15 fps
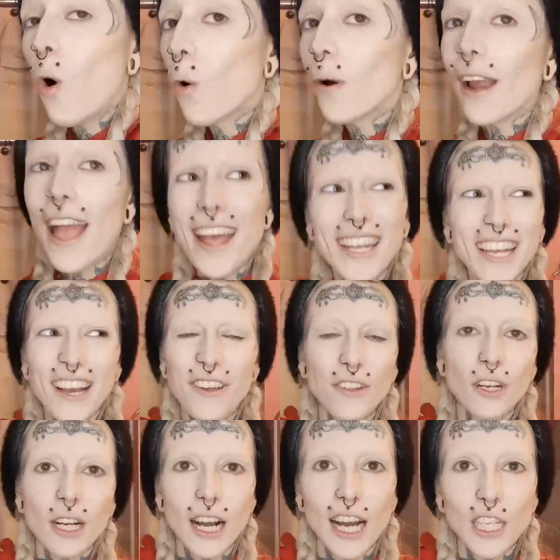or any
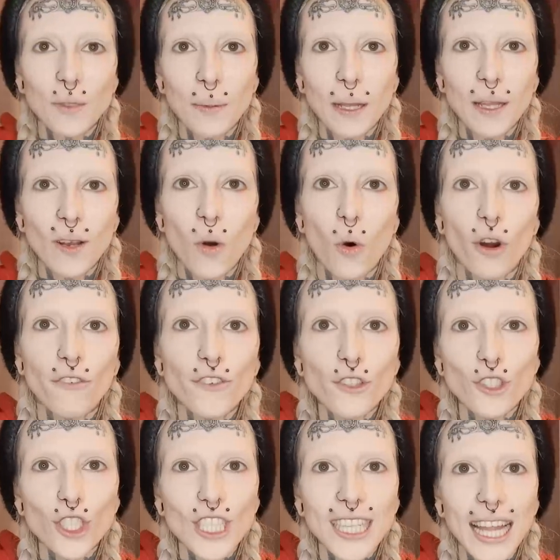other cosplay look, or if
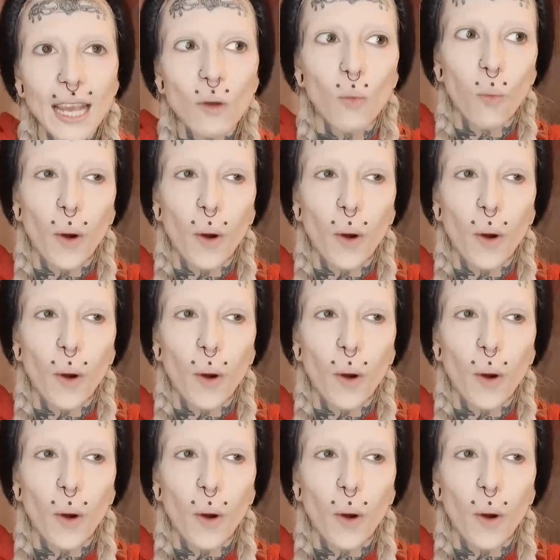you just like